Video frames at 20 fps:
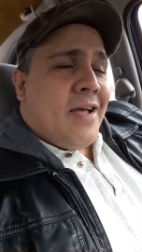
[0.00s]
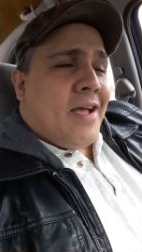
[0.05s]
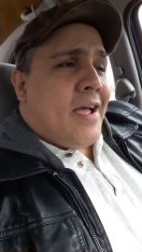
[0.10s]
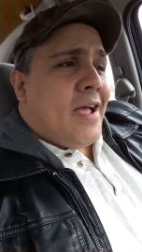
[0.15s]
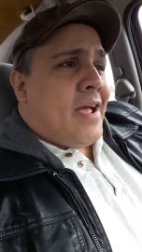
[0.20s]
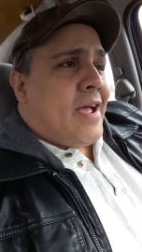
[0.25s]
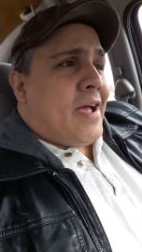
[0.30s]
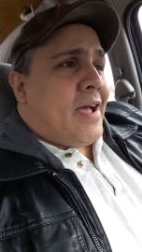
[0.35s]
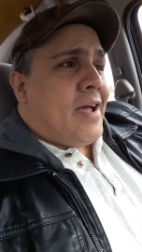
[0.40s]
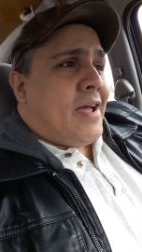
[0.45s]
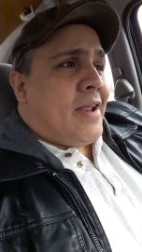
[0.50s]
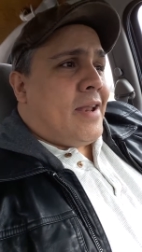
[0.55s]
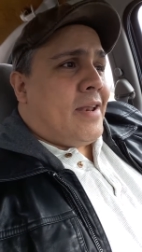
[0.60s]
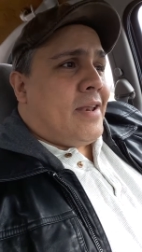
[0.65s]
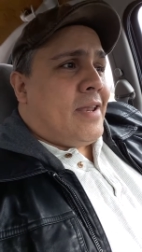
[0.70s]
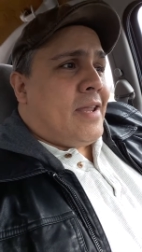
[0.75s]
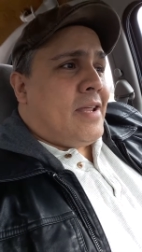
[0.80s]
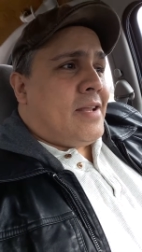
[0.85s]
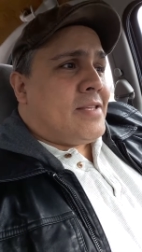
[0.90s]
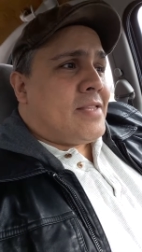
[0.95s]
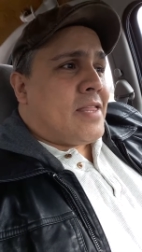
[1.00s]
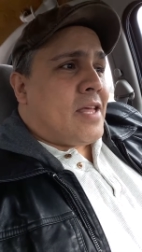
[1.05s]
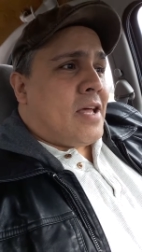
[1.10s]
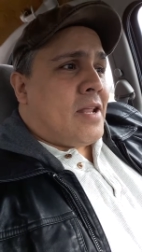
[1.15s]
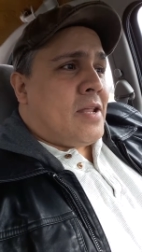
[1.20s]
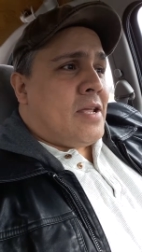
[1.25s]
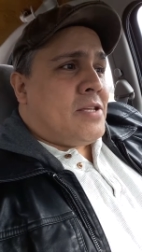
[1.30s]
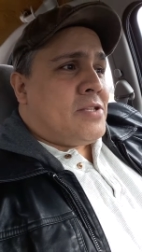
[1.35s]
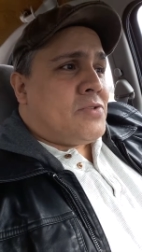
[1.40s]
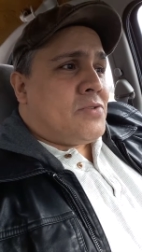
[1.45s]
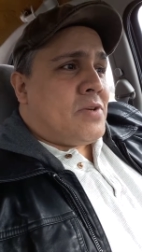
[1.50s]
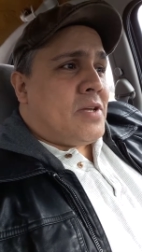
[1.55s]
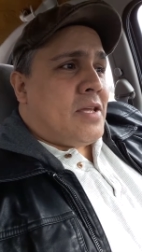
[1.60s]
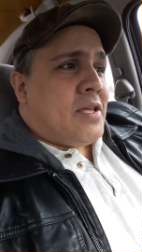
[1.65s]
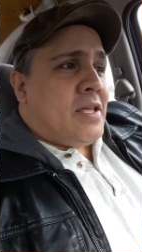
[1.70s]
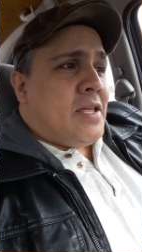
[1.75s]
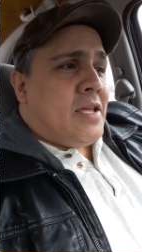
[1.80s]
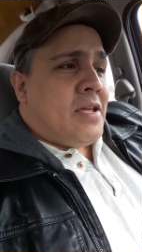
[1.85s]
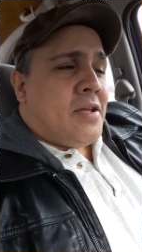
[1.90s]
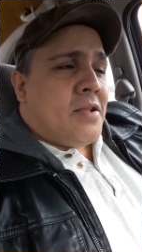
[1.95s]
And he thought
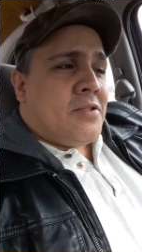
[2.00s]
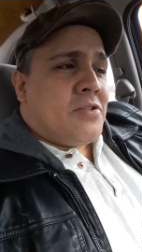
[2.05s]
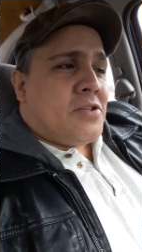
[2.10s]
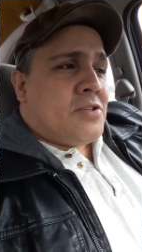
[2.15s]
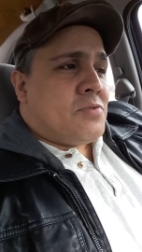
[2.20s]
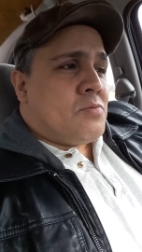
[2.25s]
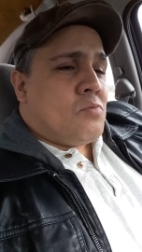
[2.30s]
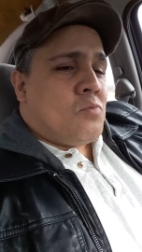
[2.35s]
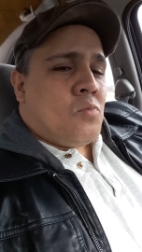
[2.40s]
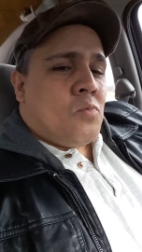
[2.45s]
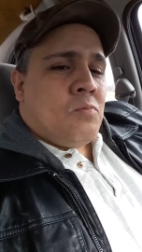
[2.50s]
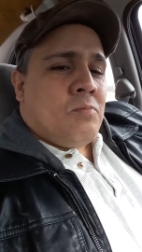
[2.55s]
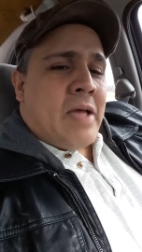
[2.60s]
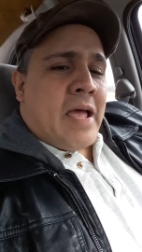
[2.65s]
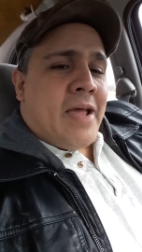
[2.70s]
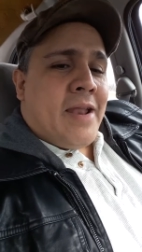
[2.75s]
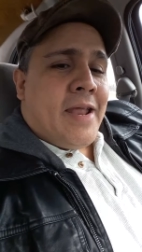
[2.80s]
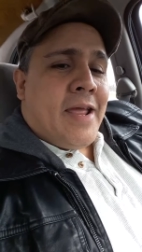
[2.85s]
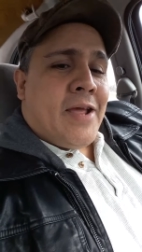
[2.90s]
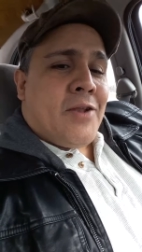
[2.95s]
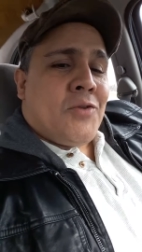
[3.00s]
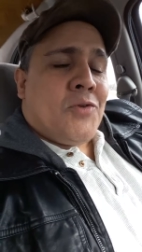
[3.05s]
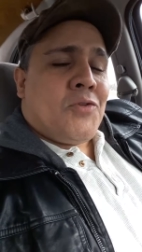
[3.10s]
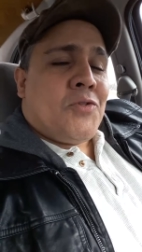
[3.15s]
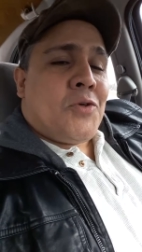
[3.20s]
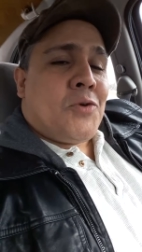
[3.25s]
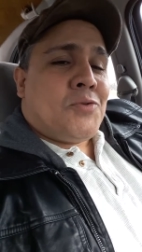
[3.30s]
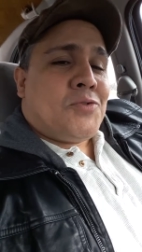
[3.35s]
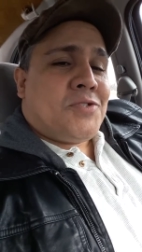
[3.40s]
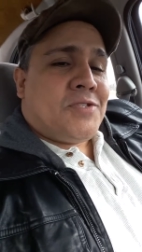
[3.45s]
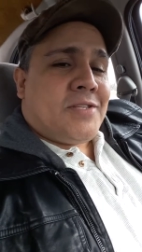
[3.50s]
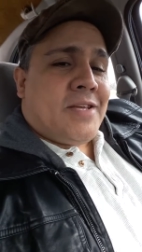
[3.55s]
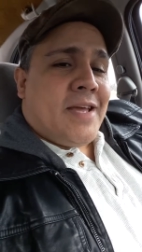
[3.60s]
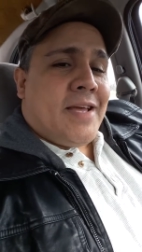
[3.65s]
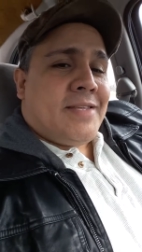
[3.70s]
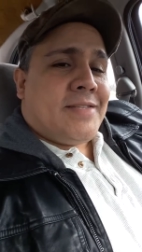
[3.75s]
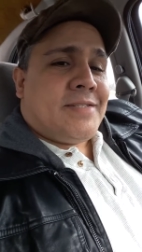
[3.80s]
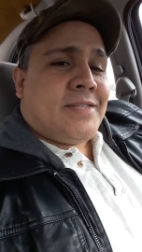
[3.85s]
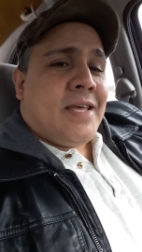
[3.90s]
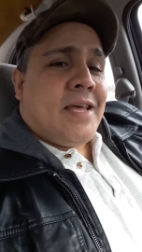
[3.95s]
easily he could just manhandle those
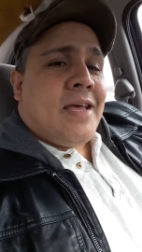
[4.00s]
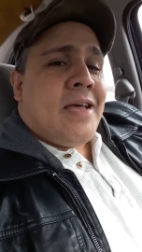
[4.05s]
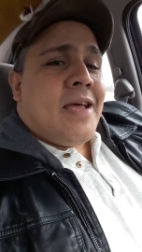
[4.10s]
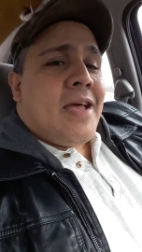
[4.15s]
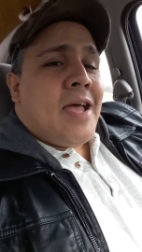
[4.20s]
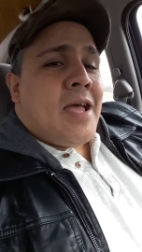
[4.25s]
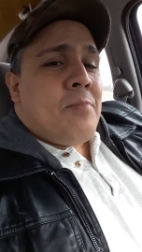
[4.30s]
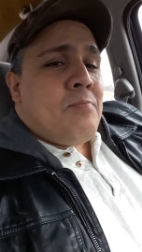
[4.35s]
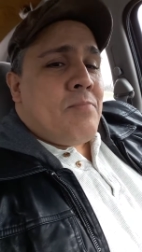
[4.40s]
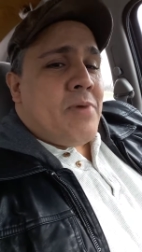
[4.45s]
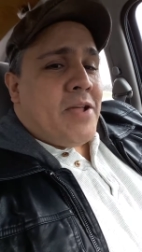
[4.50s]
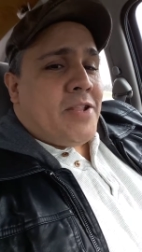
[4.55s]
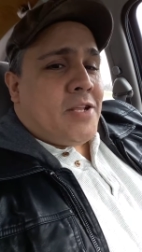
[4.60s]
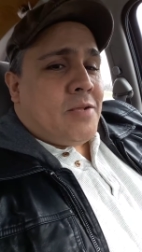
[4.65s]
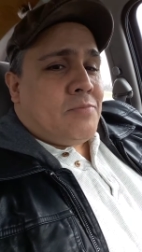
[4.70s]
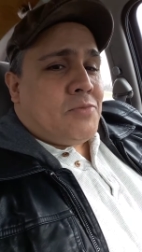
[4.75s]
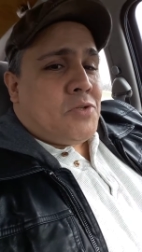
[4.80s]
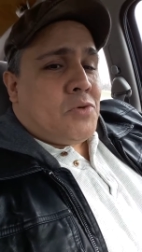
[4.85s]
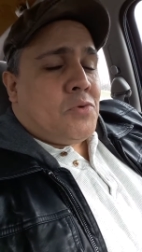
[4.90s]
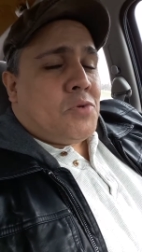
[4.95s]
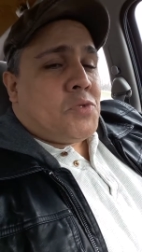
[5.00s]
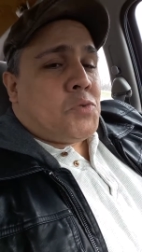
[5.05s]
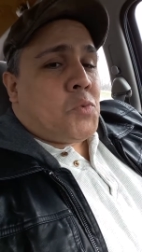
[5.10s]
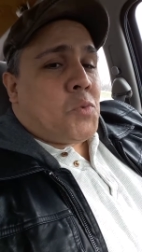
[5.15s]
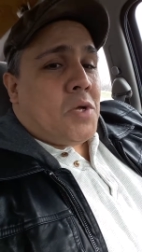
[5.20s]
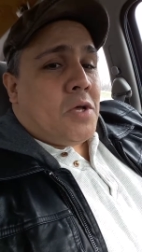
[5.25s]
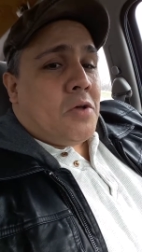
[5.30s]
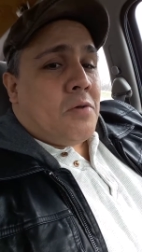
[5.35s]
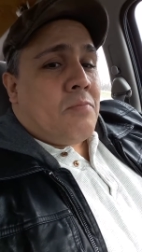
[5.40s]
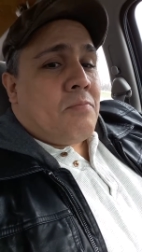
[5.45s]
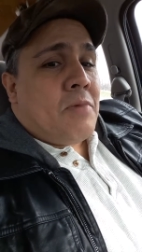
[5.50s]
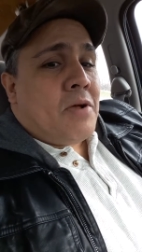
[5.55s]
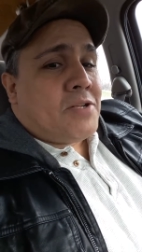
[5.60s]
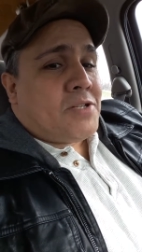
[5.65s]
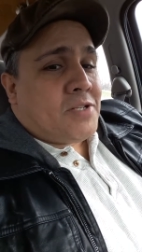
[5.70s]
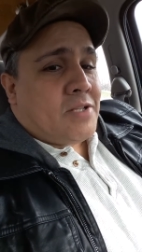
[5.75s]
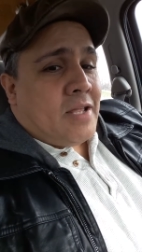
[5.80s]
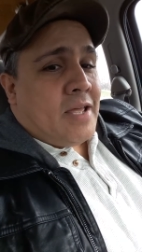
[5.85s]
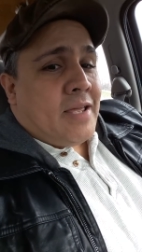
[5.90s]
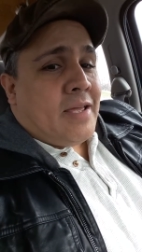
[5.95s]
states and bend them to his will,
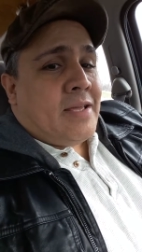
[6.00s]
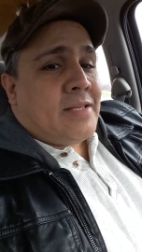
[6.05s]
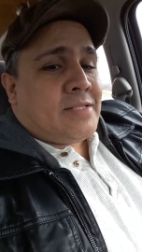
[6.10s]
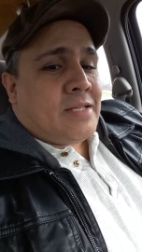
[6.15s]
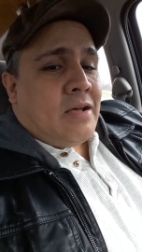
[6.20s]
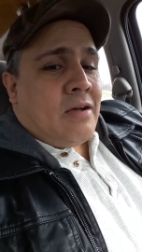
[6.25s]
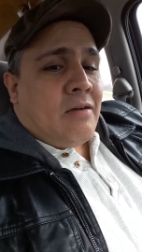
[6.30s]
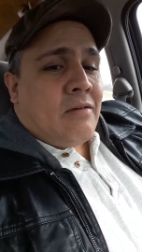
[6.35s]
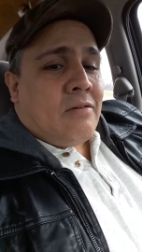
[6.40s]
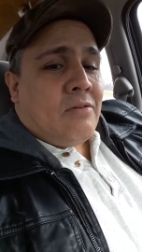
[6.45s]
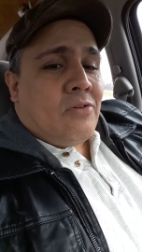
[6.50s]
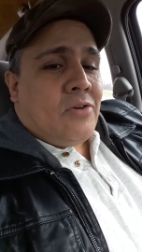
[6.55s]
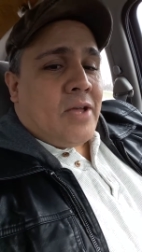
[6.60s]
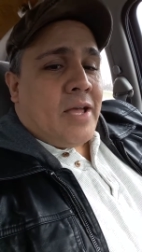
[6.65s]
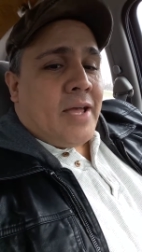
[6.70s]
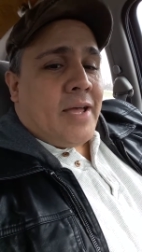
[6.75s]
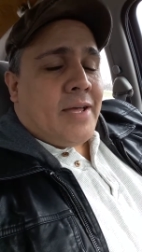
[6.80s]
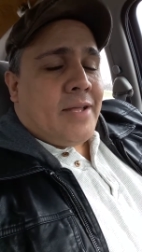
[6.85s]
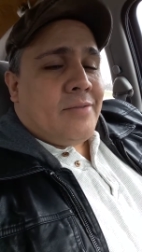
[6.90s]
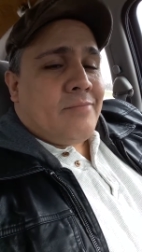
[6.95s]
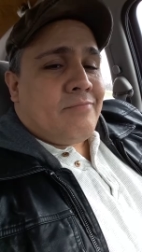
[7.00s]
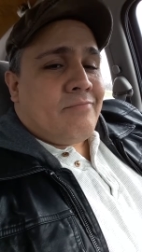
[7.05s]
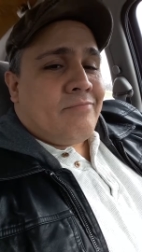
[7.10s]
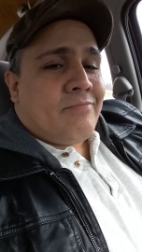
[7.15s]
much like his uncle had.